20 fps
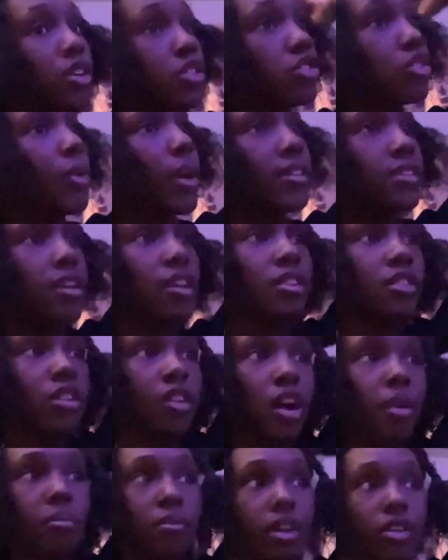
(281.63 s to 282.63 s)
So I set an
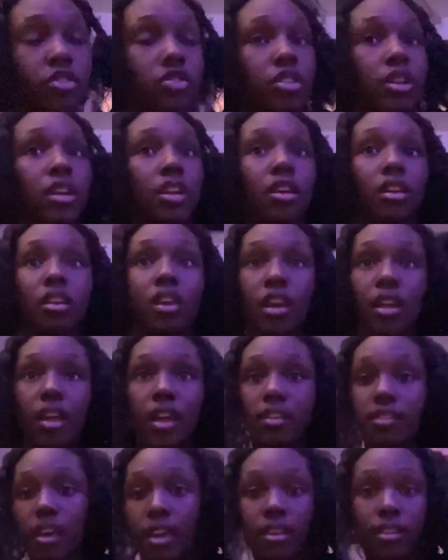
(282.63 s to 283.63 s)
alarm yesterday and I
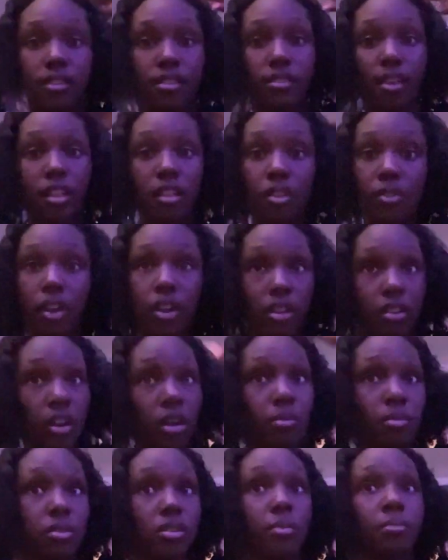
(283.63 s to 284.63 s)
guess I didn't set the right
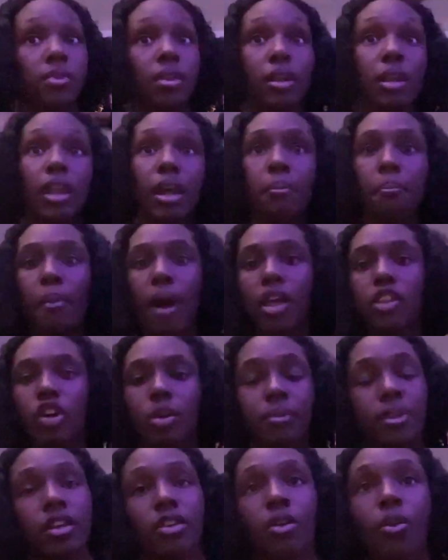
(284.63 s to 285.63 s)
alarm or something. My
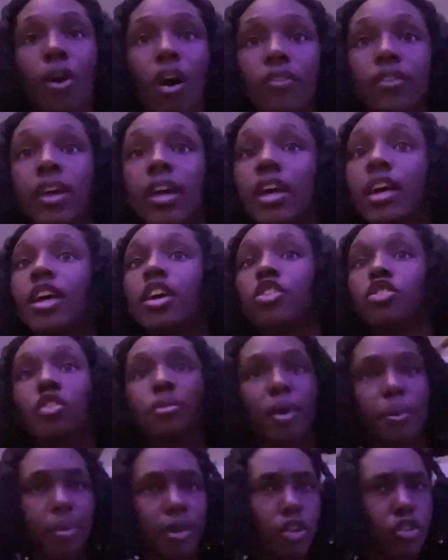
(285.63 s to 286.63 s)
alarm didn't go off. So
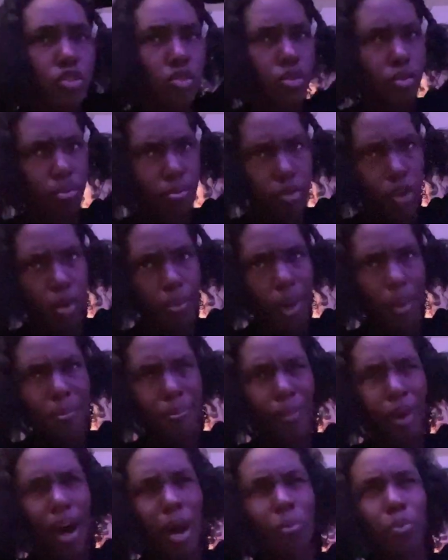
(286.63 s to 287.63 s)
my parents, no, my
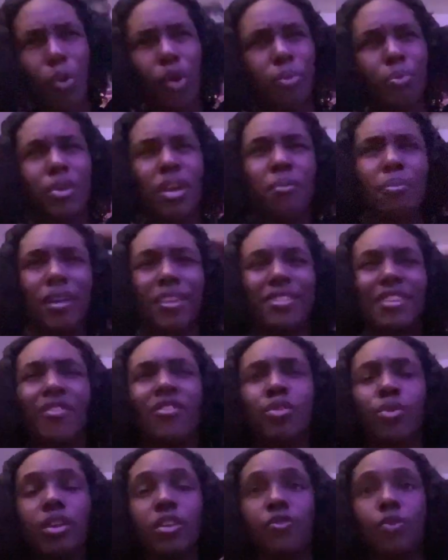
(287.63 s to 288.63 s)
mom looked me up at
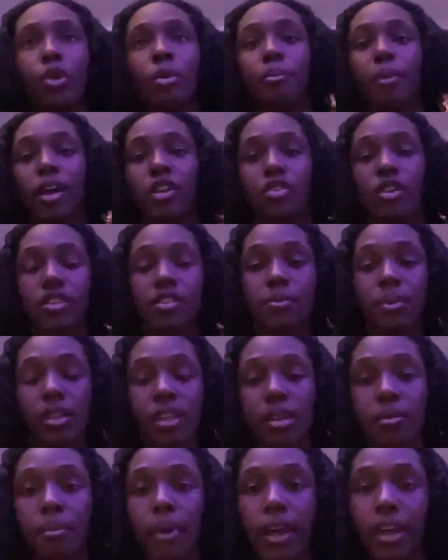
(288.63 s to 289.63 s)
7.24. Mind you, has to be at the
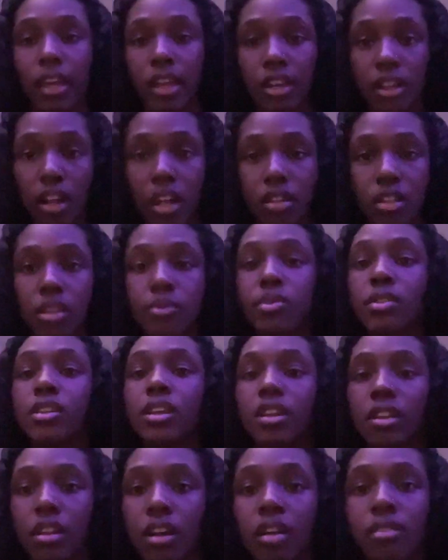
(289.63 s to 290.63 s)
game by 8 o'clock. The game starts at
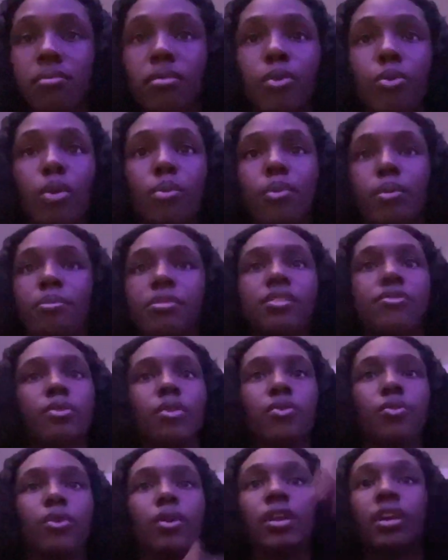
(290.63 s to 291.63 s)
8 o'clock. They wrote me up at
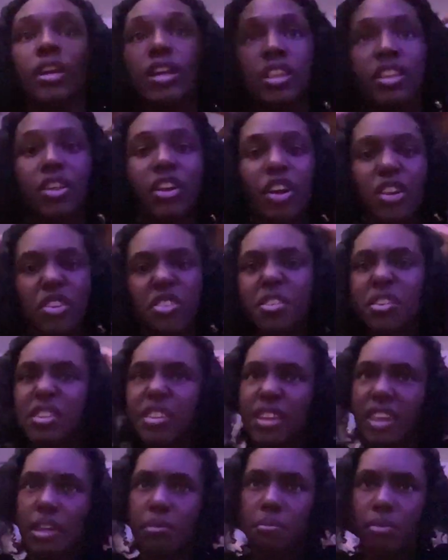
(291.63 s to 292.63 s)
7.24. They're like, are you going to
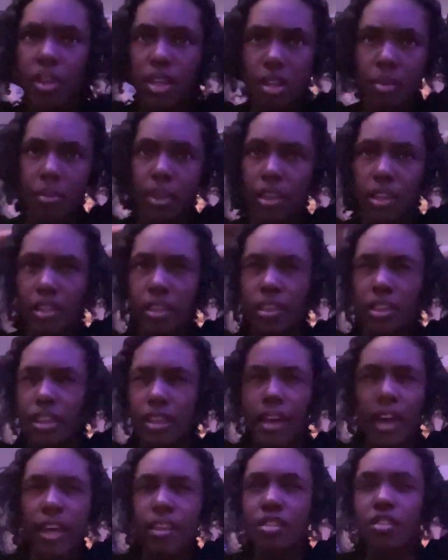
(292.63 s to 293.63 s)
the game? And I'm like,
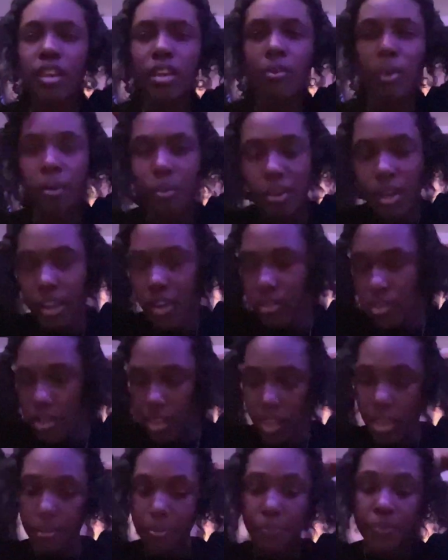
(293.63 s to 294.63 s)
yes. Like, why wouldn't I go to the
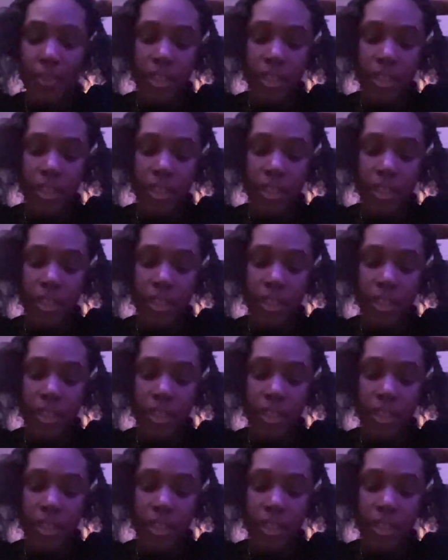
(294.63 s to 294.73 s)
game?